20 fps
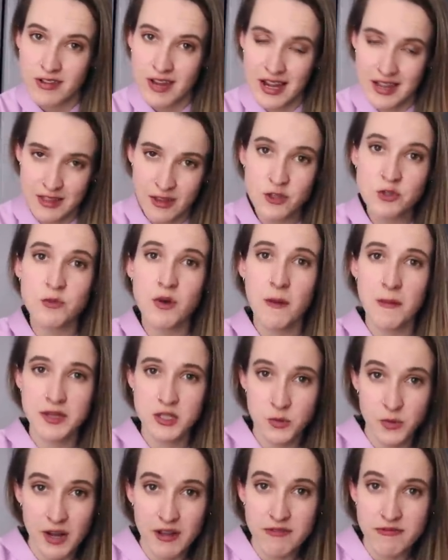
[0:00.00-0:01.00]
in those
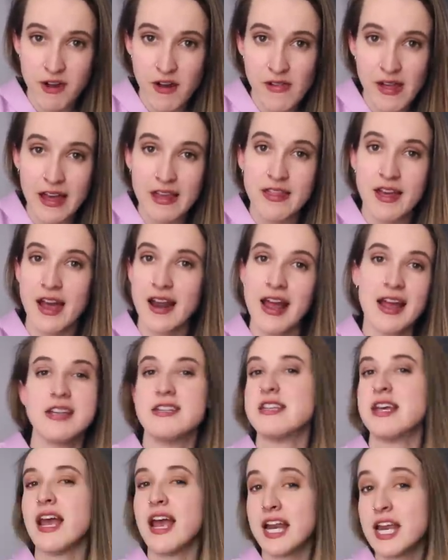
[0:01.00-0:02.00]
moments when I felt like that,
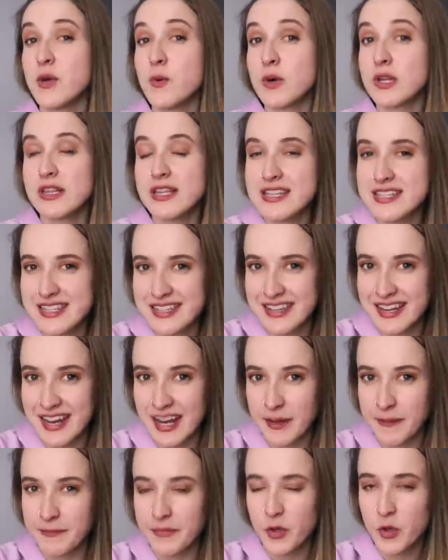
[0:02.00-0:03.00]
and to anyone
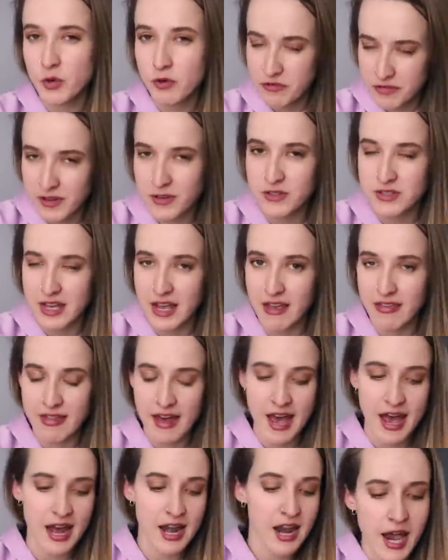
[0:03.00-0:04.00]
listening who feels like
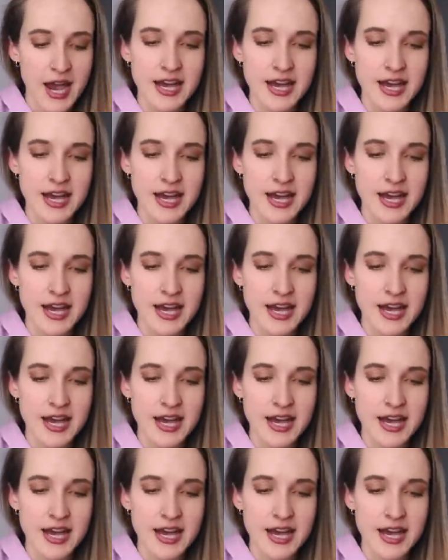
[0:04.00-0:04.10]
that,